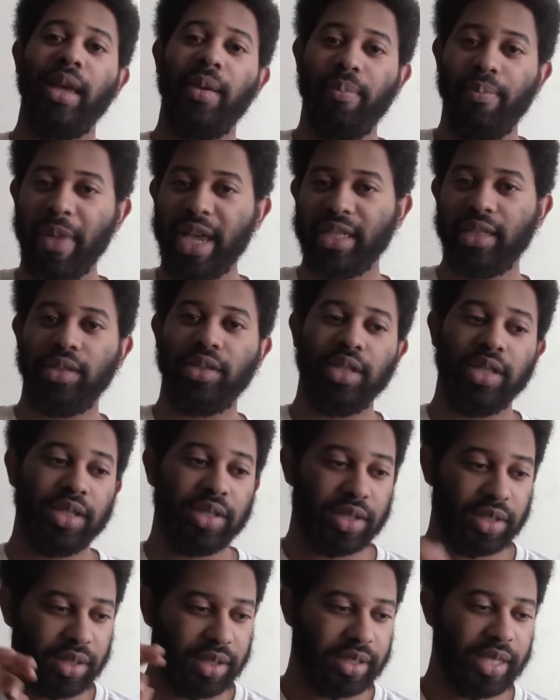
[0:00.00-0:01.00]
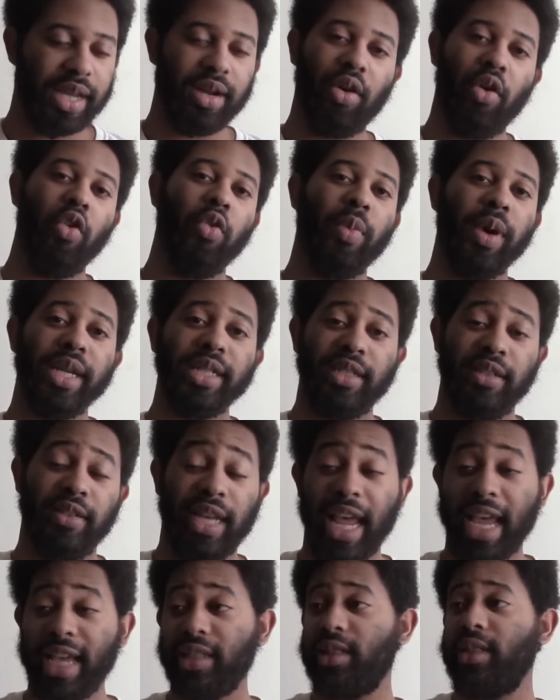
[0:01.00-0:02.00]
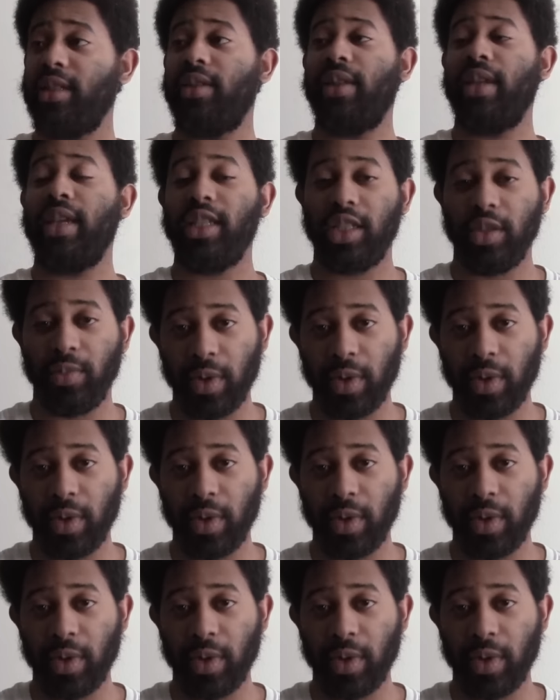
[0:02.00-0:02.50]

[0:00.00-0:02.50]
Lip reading: messages, said a whole bunch of nasty things